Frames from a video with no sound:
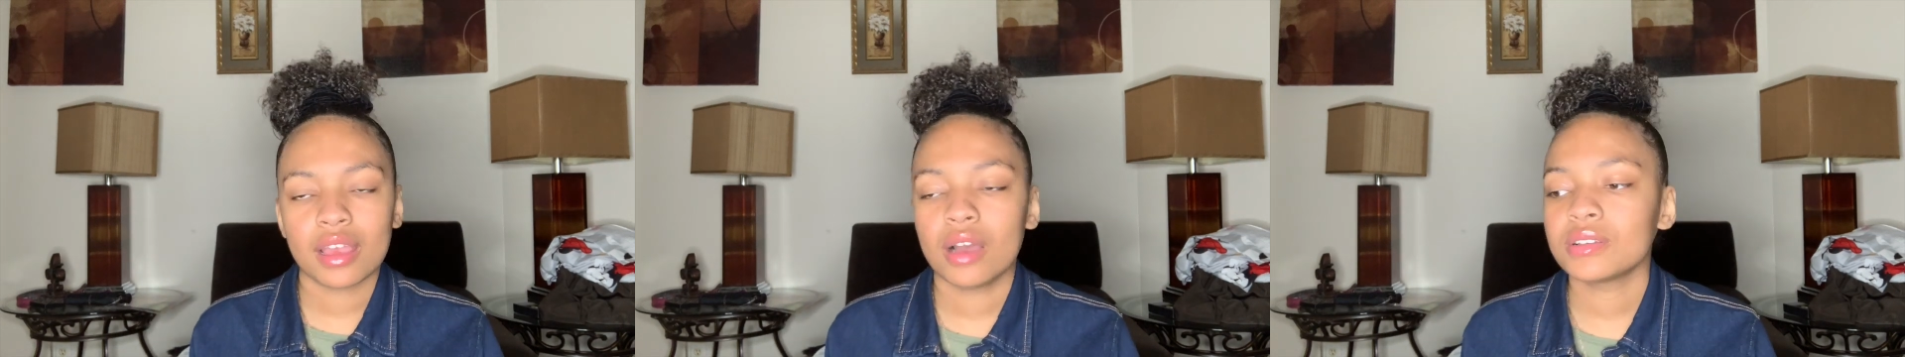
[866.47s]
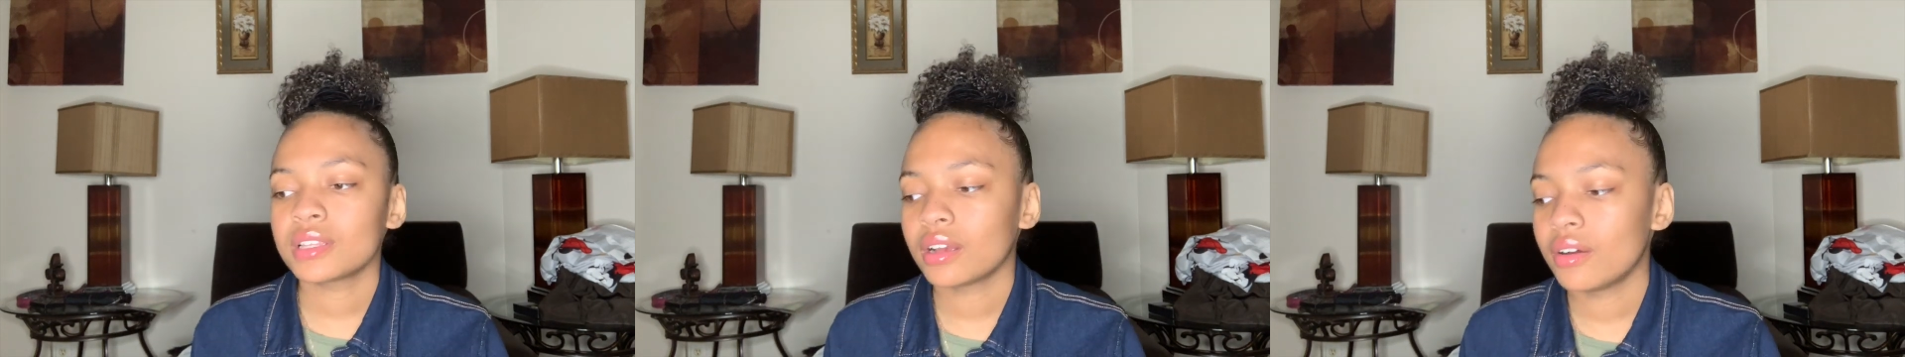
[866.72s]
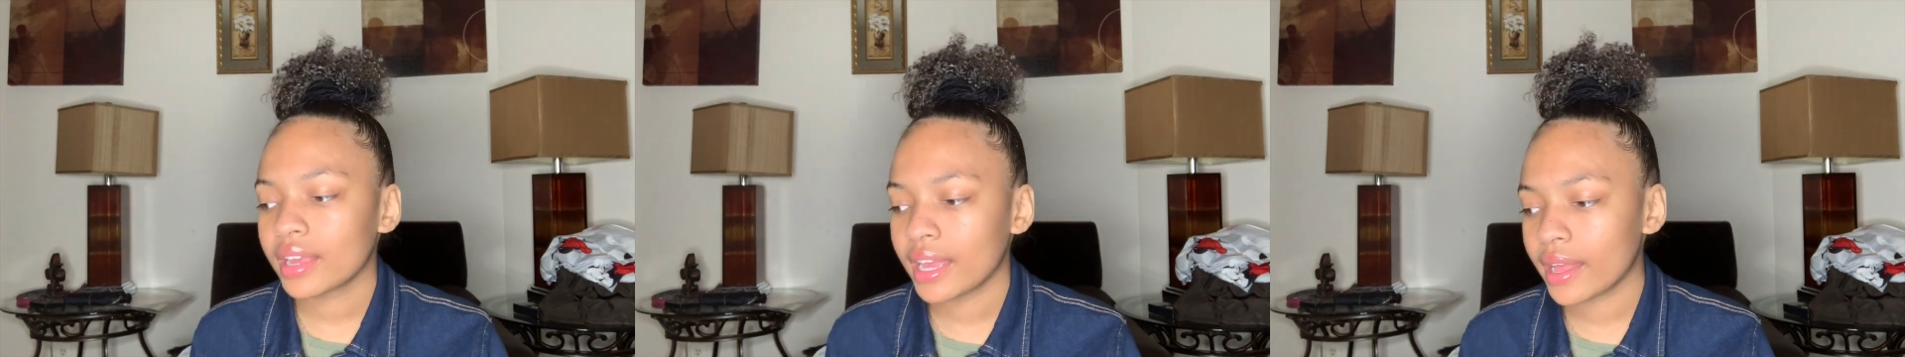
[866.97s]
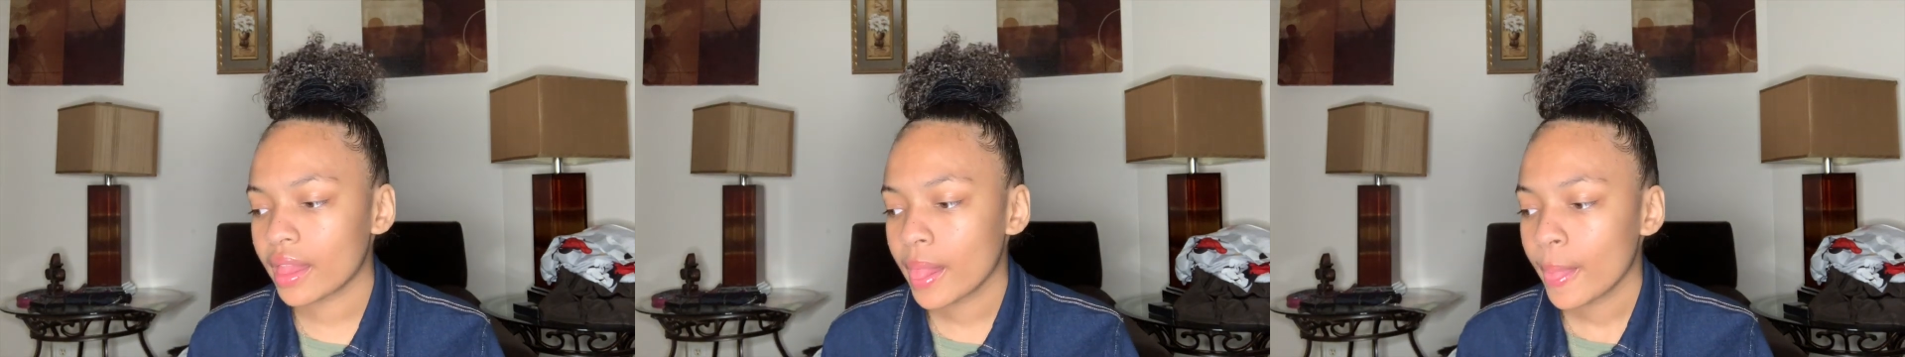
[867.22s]
I was like,
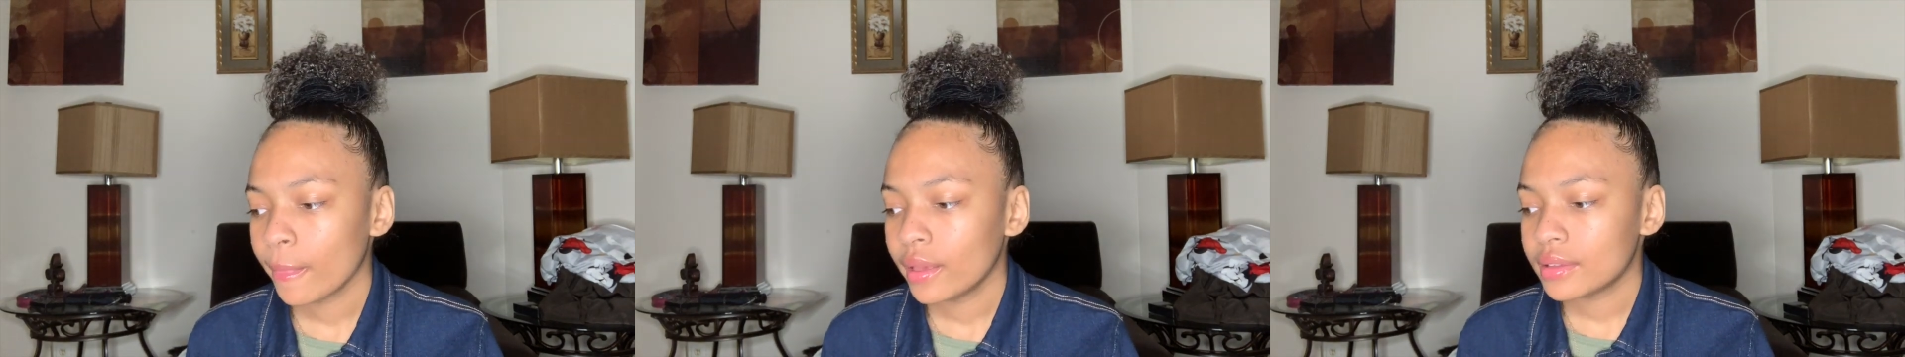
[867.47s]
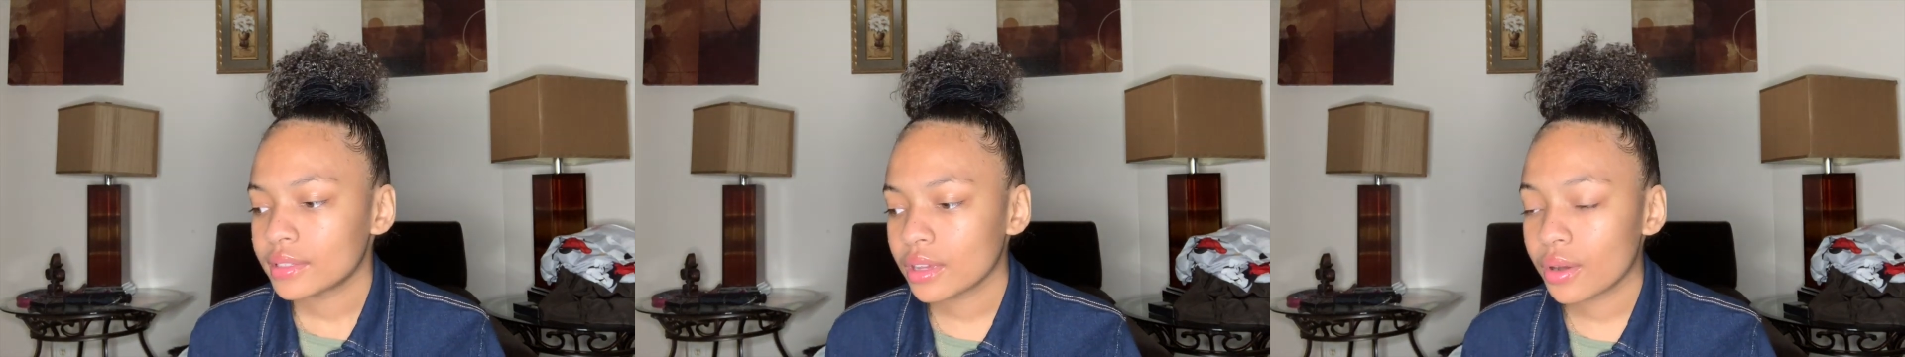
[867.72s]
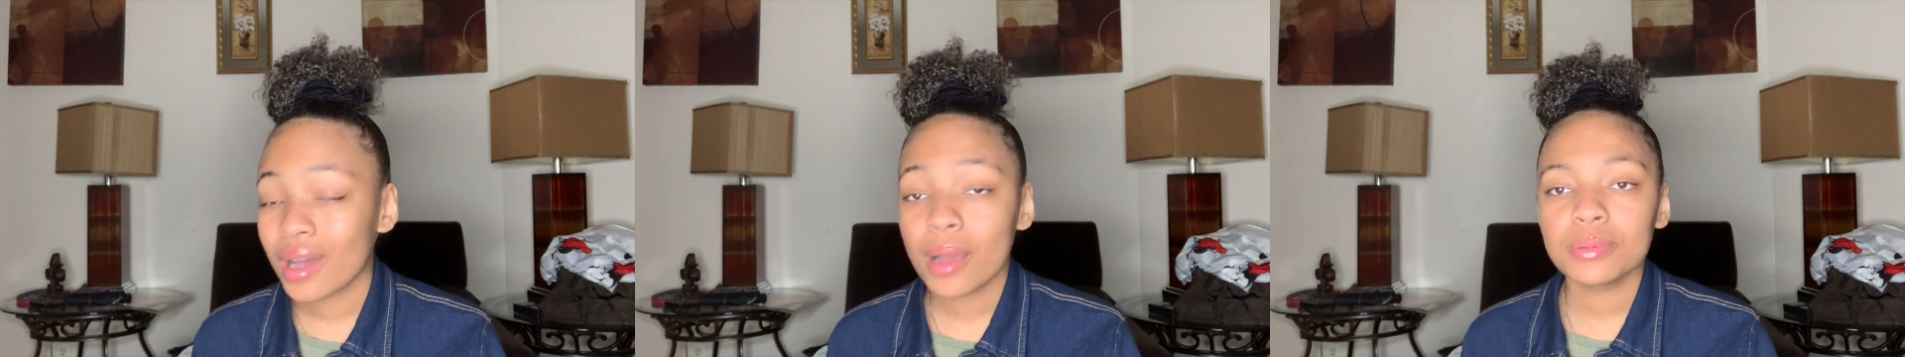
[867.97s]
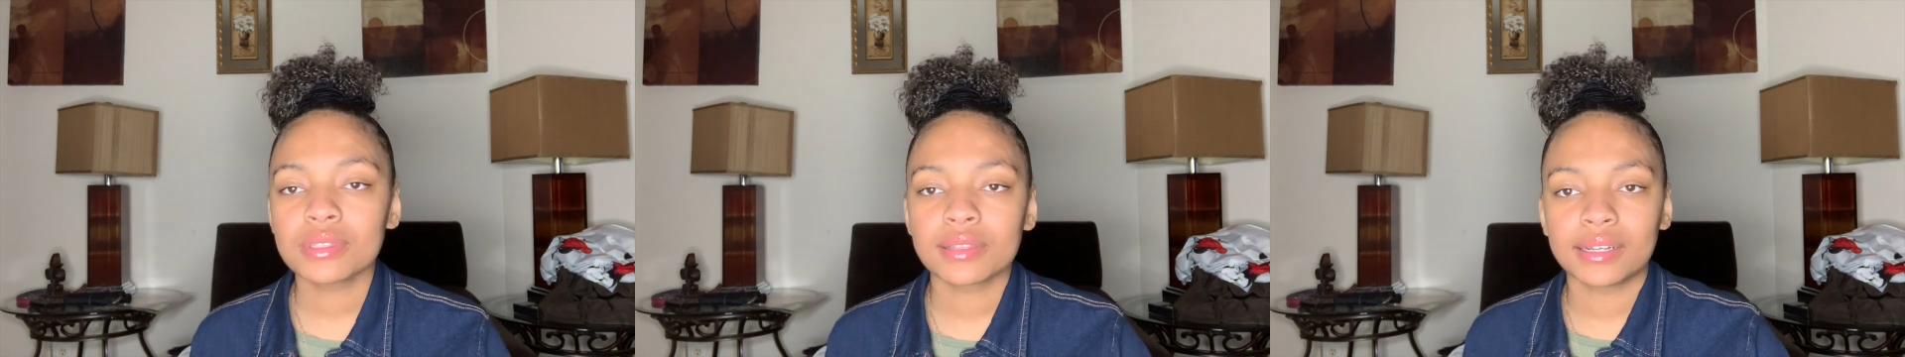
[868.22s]
okay. So I
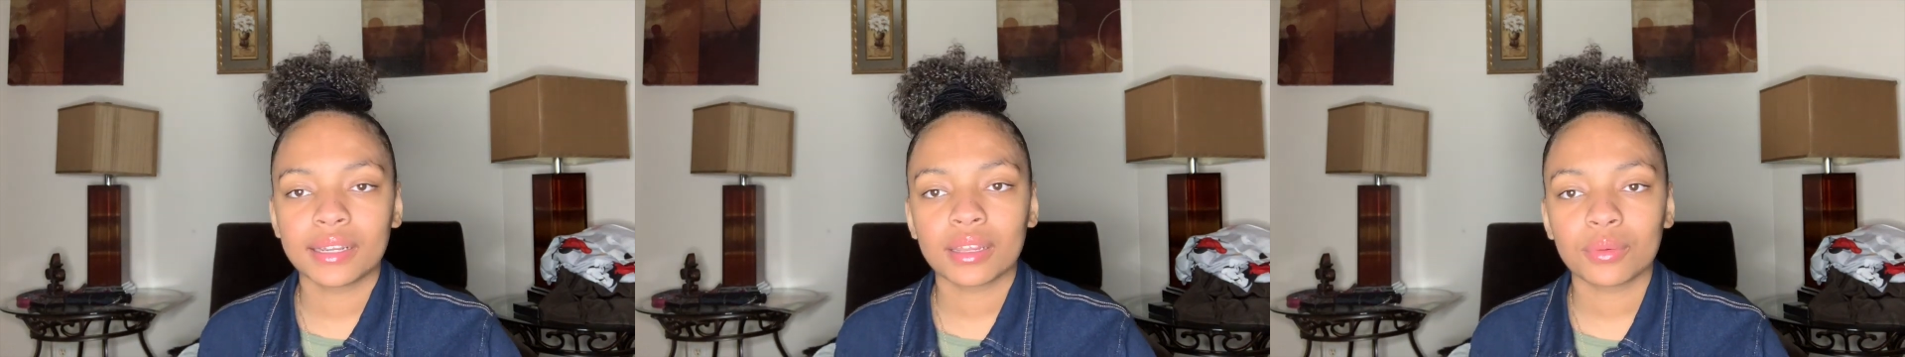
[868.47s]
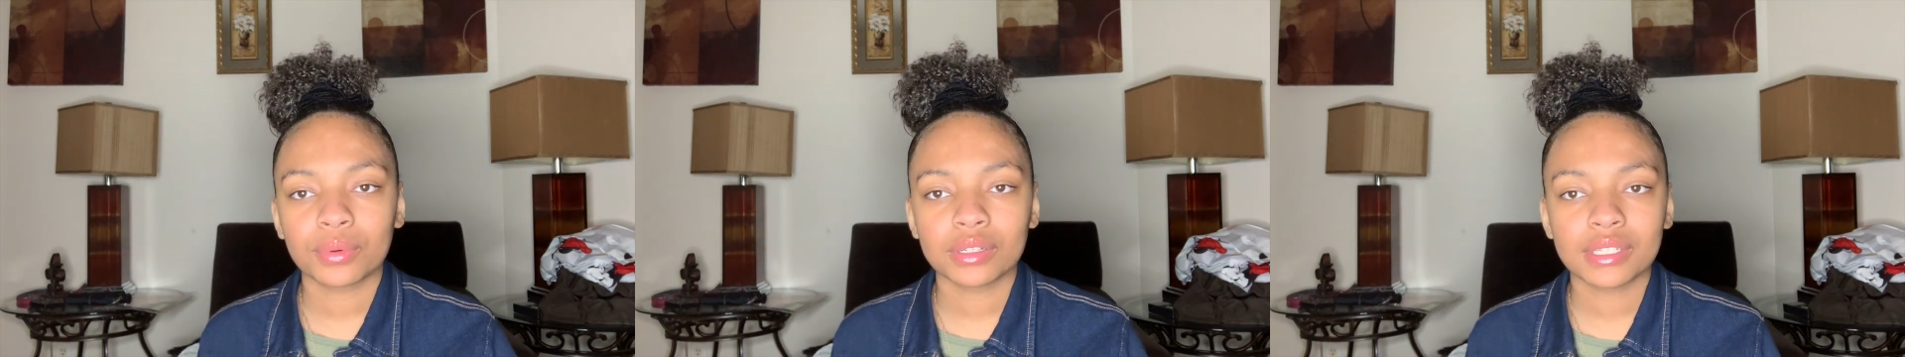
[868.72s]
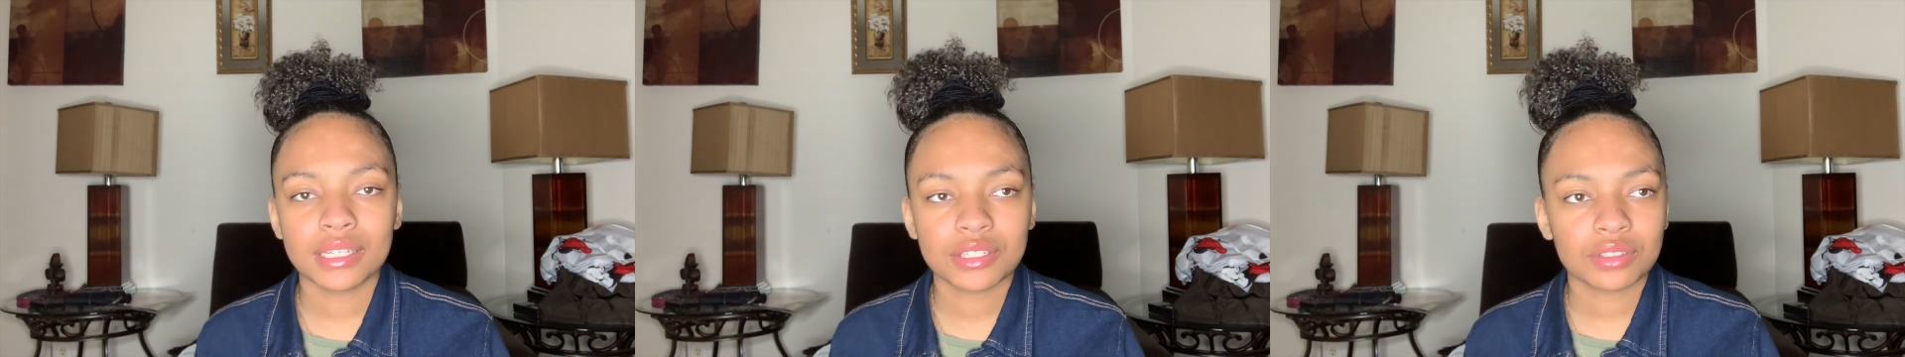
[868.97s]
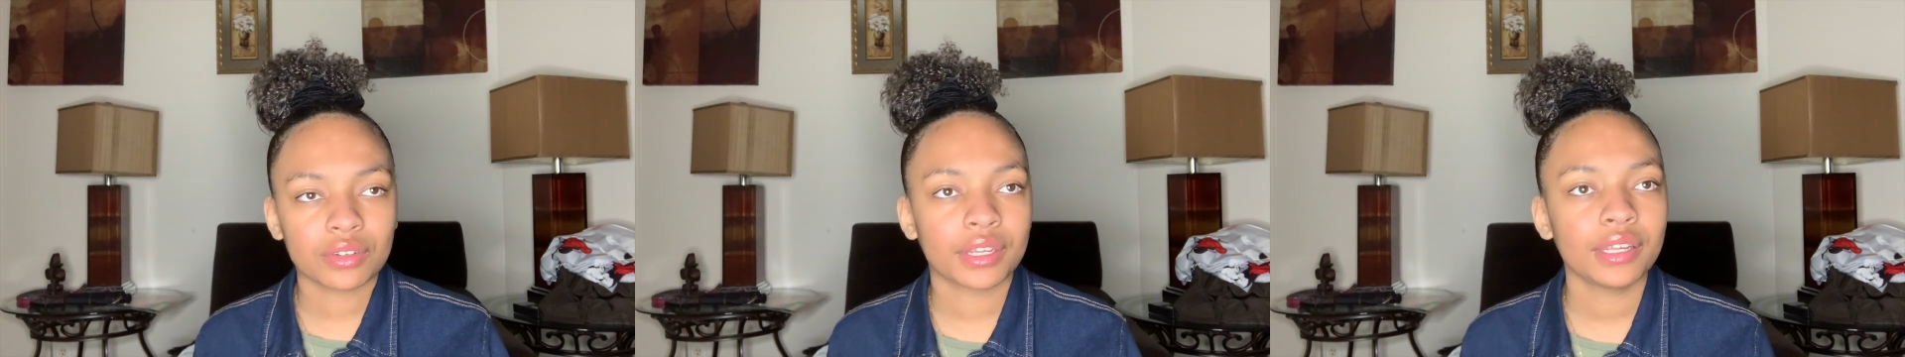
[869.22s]
was learning in world
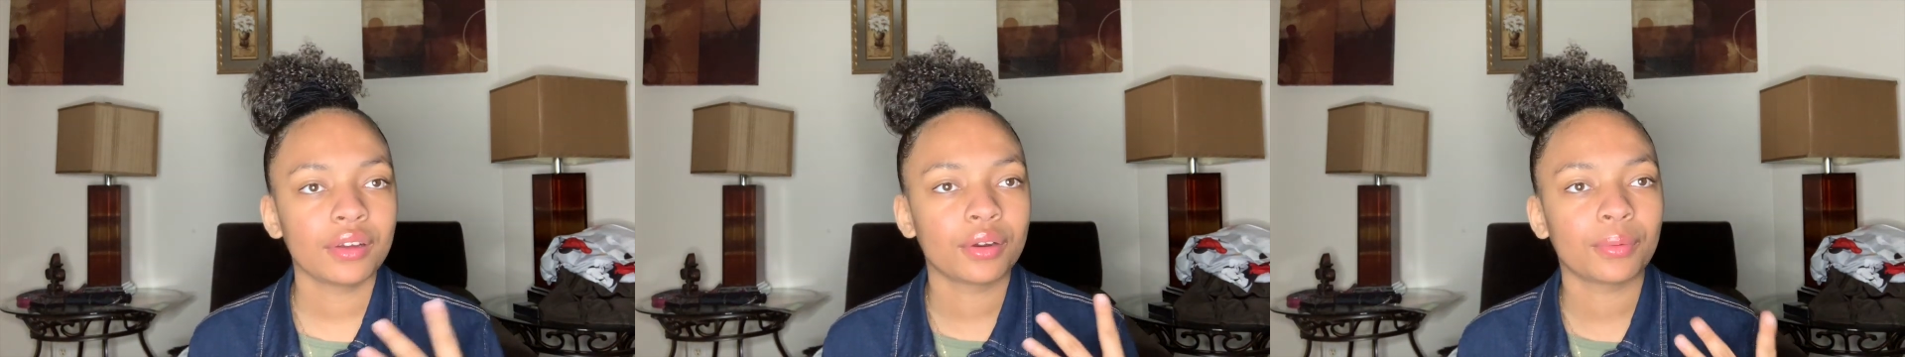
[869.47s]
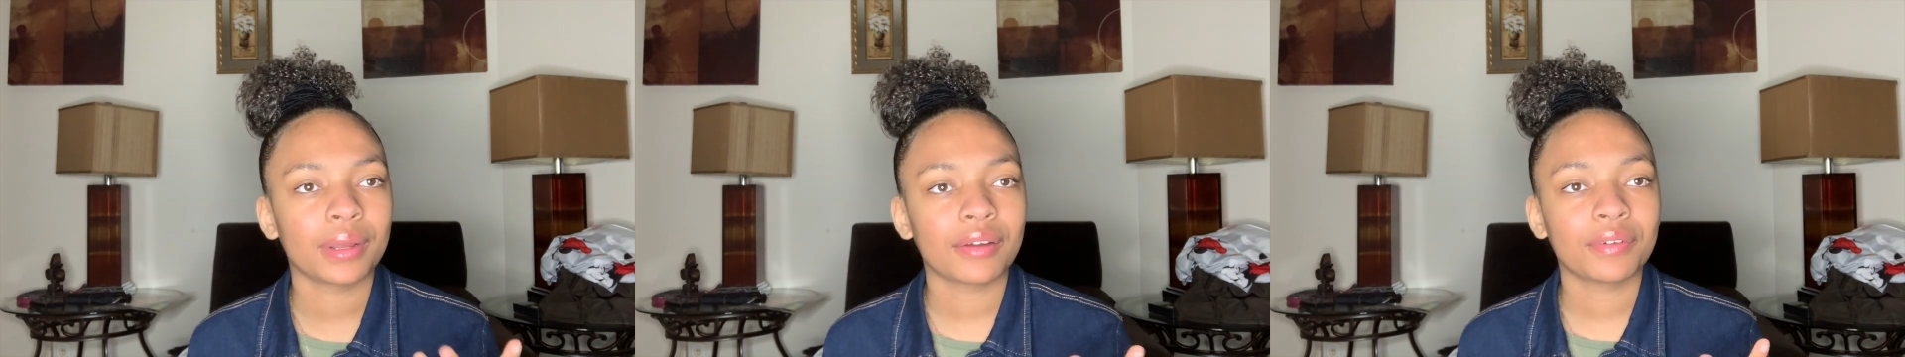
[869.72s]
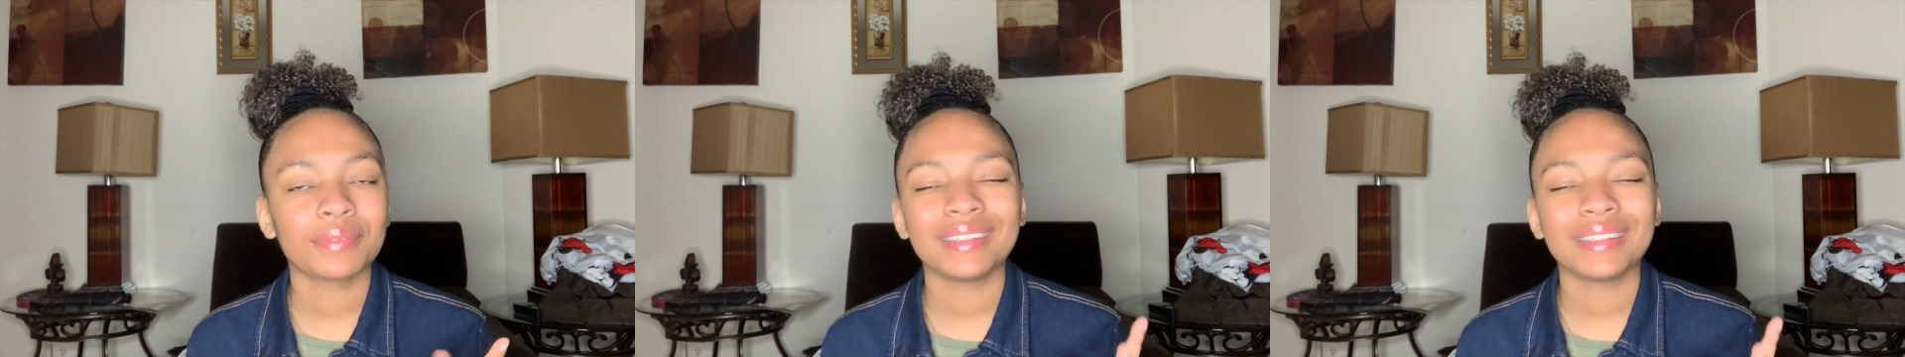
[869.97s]
history or whatever.